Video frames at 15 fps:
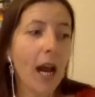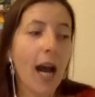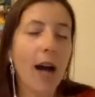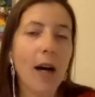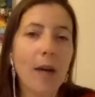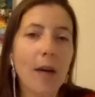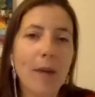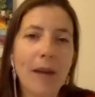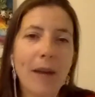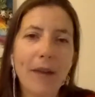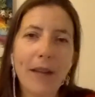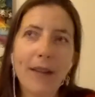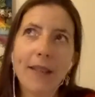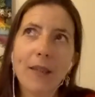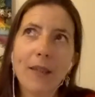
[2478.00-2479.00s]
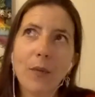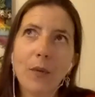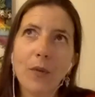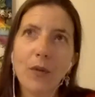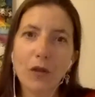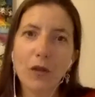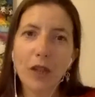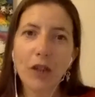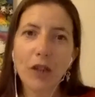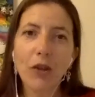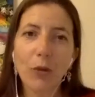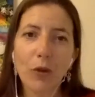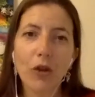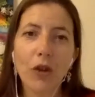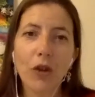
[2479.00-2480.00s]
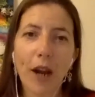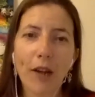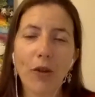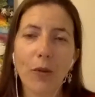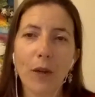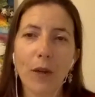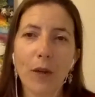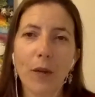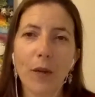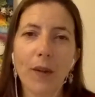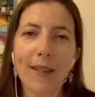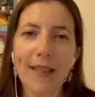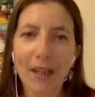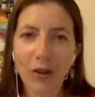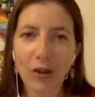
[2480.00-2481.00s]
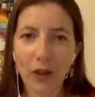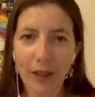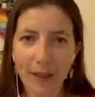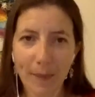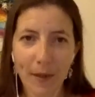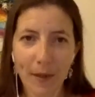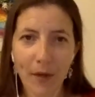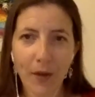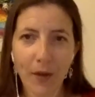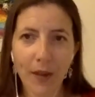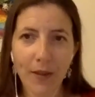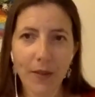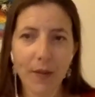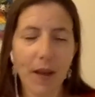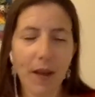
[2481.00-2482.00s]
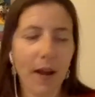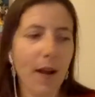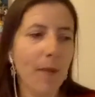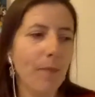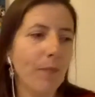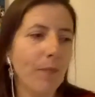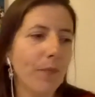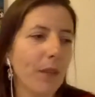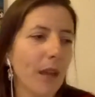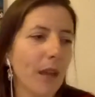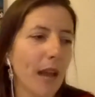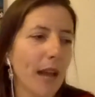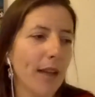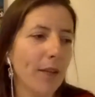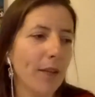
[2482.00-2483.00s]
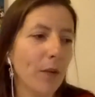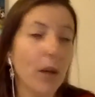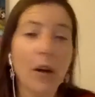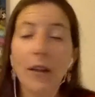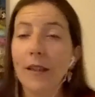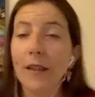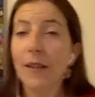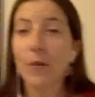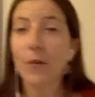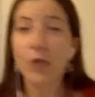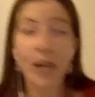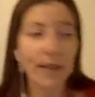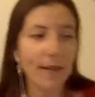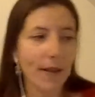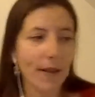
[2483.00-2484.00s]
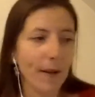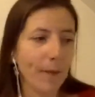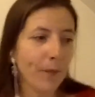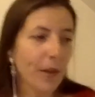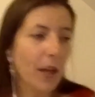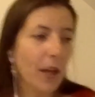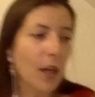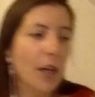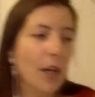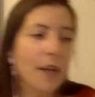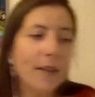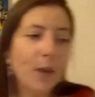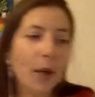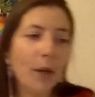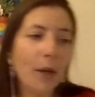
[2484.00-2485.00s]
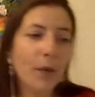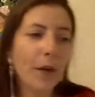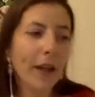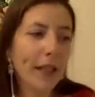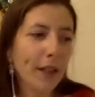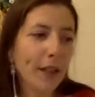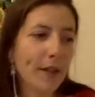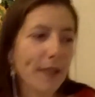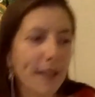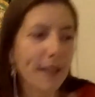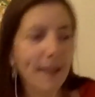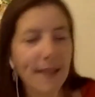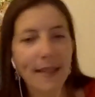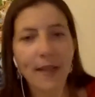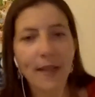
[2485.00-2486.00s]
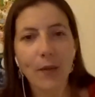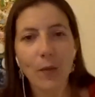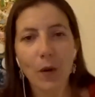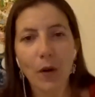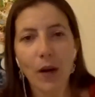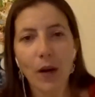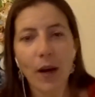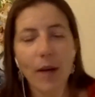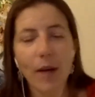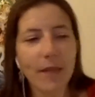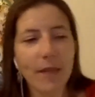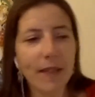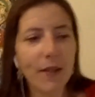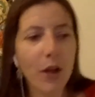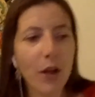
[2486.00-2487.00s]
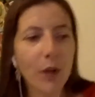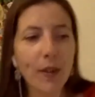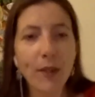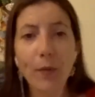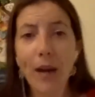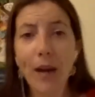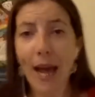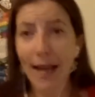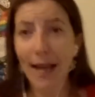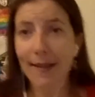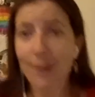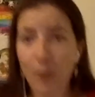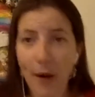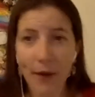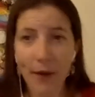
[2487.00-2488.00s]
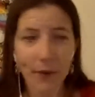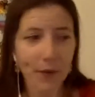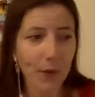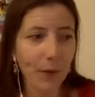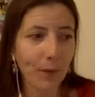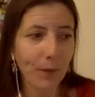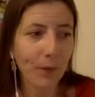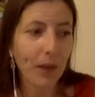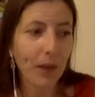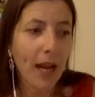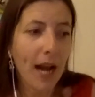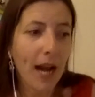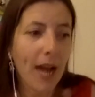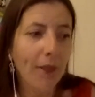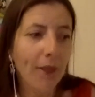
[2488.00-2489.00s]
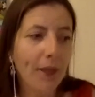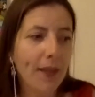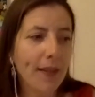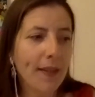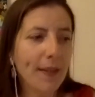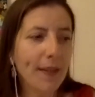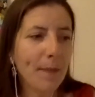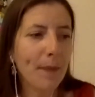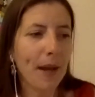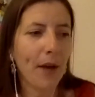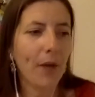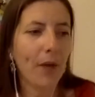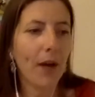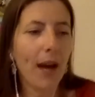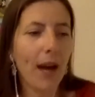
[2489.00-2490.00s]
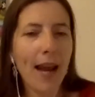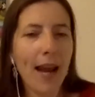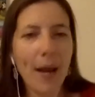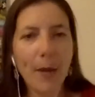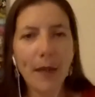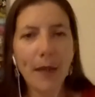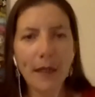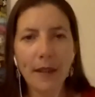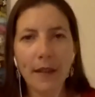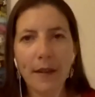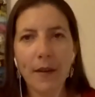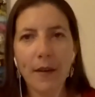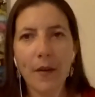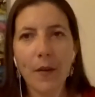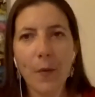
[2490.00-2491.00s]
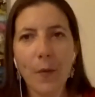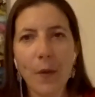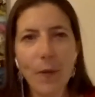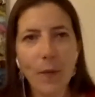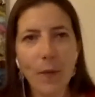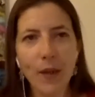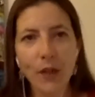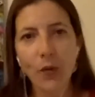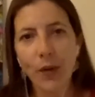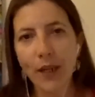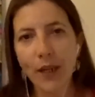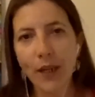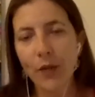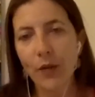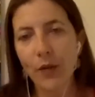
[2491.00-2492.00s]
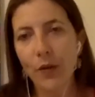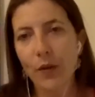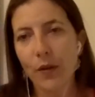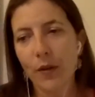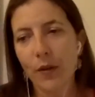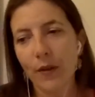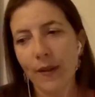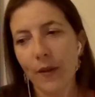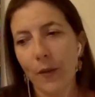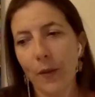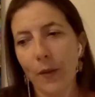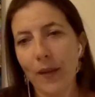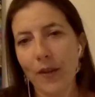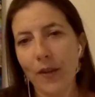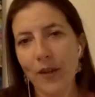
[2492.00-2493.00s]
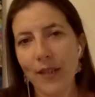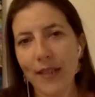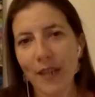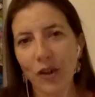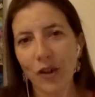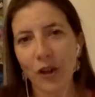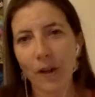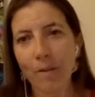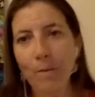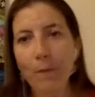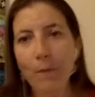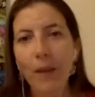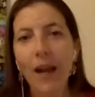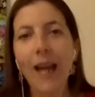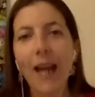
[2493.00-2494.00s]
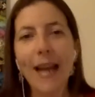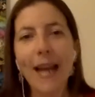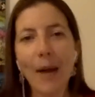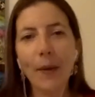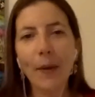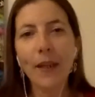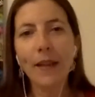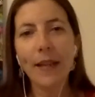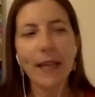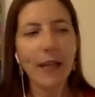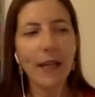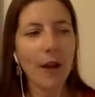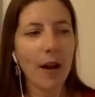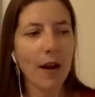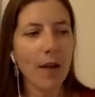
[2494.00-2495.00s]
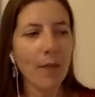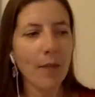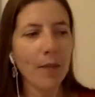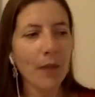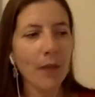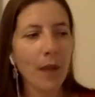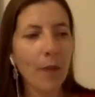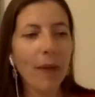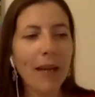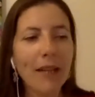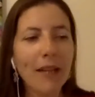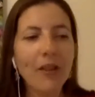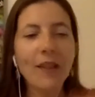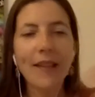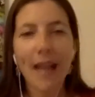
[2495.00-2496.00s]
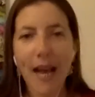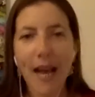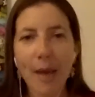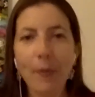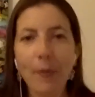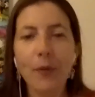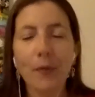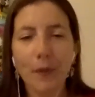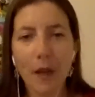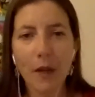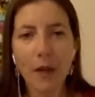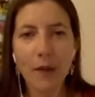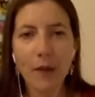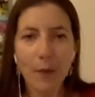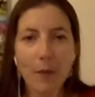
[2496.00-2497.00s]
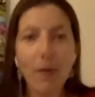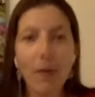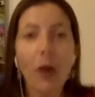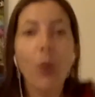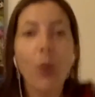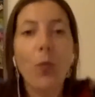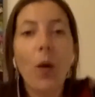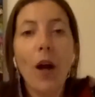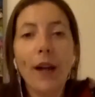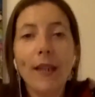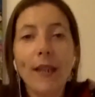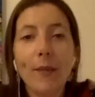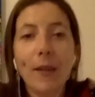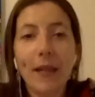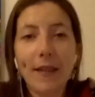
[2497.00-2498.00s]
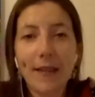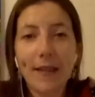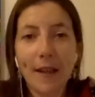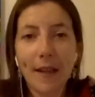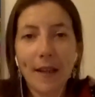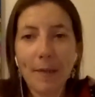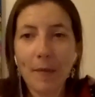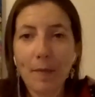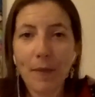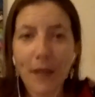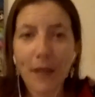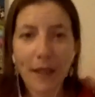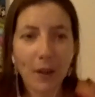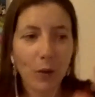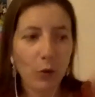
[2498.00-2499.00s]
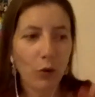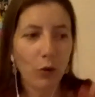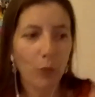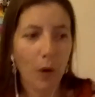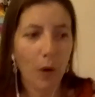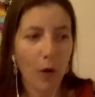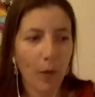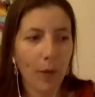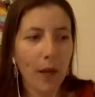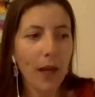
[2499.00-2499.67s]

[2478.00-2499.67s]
And that's a sort of traditional trajectory of our sexual experience, and regardless of gender. So I invite you to consider what is known as relaxed arousal. And this is about allowing, when you're in your self-pleasure session, allowing the pleasure to ebb and flow. So it might rise with excitement, but then it will drop.